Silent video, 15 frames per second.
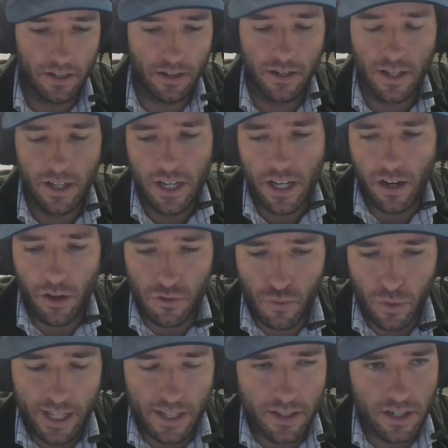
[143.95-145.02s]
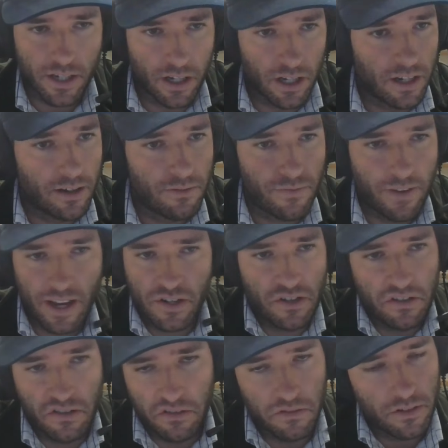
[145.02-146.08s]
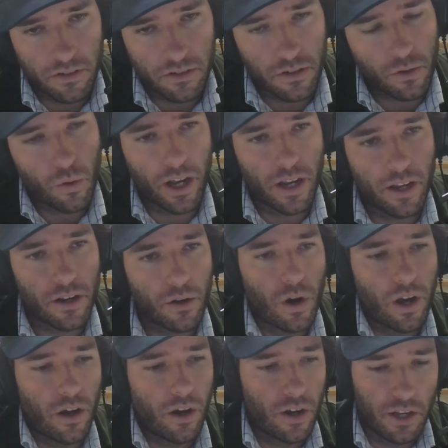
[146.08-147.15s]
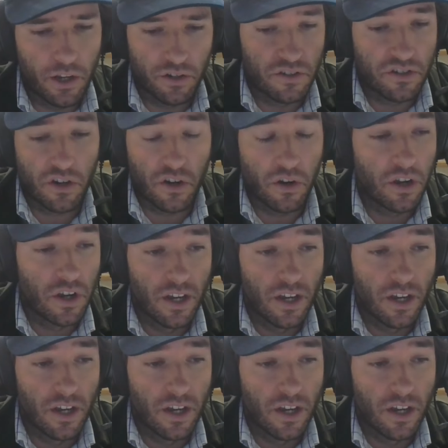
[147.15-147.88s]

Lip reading: And I was really into fashion quite early on. So